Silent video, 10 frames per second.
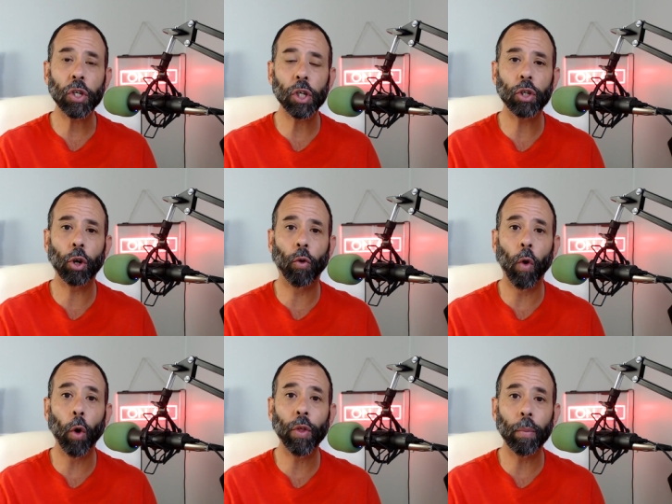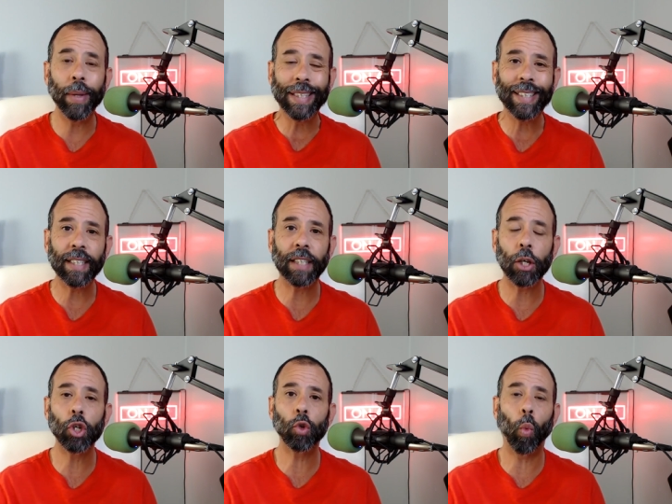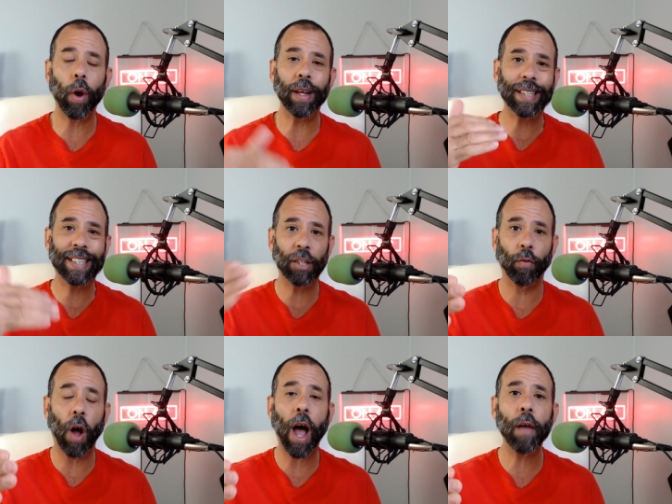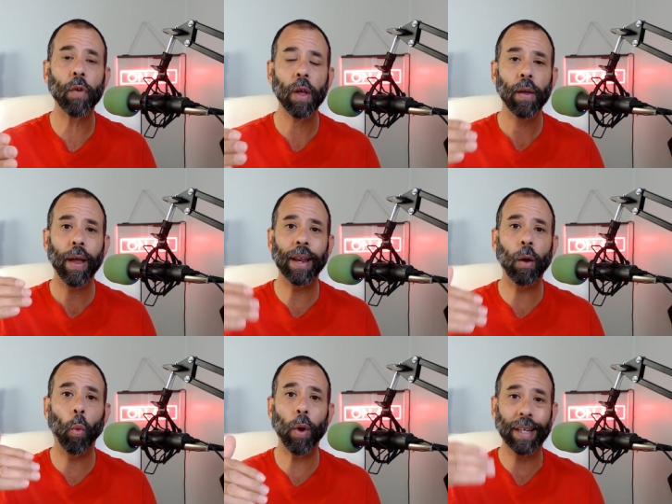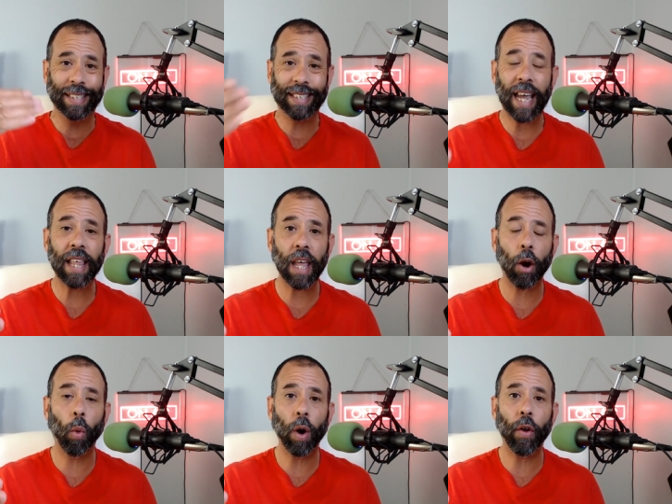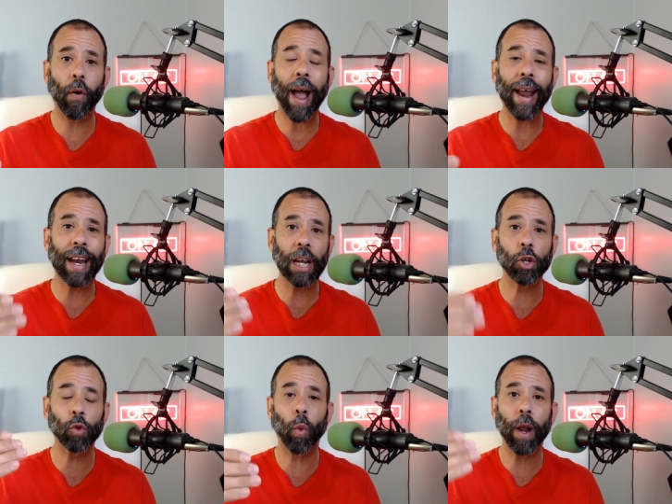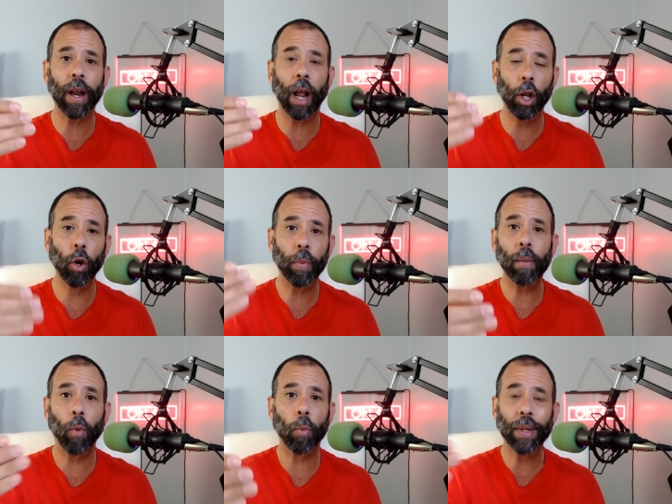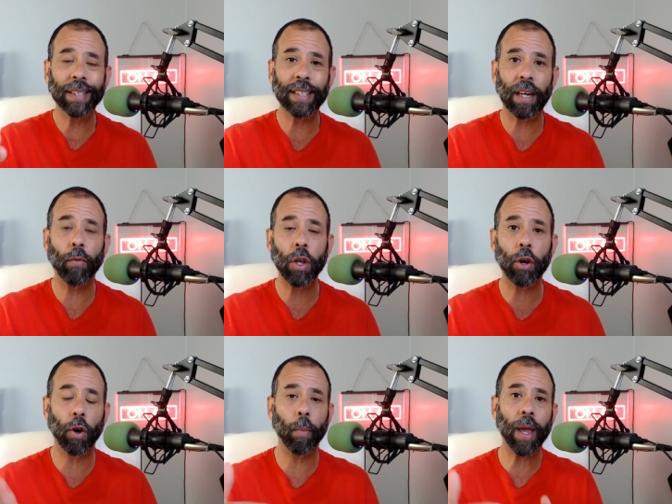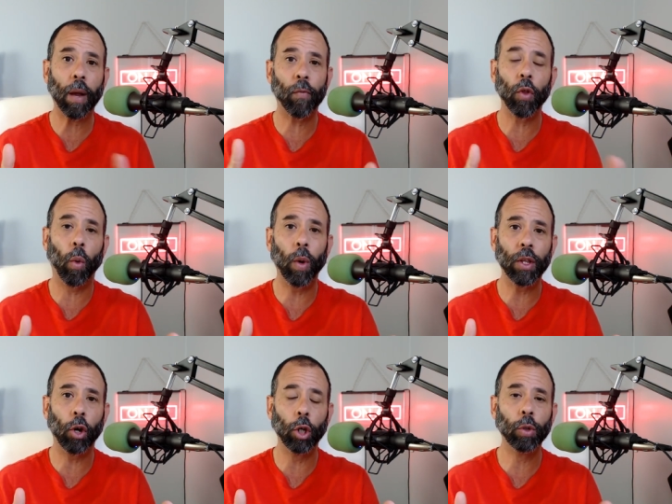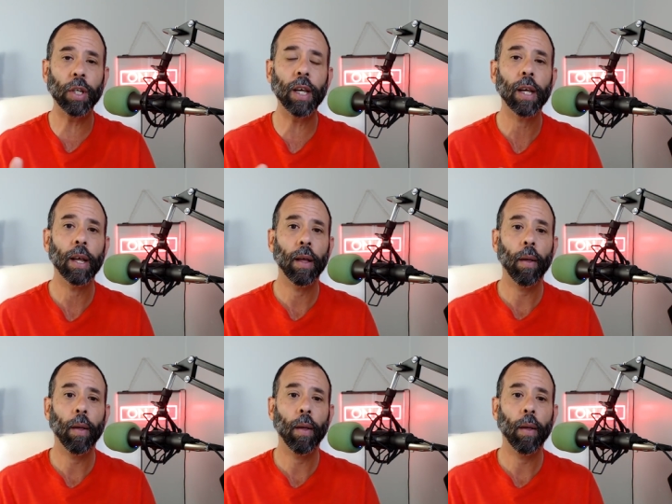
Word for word: a vision to grow their business. They just want to survive and they want to stay there where they're at and they just want a little bit more business every year to make up for the one they're losing.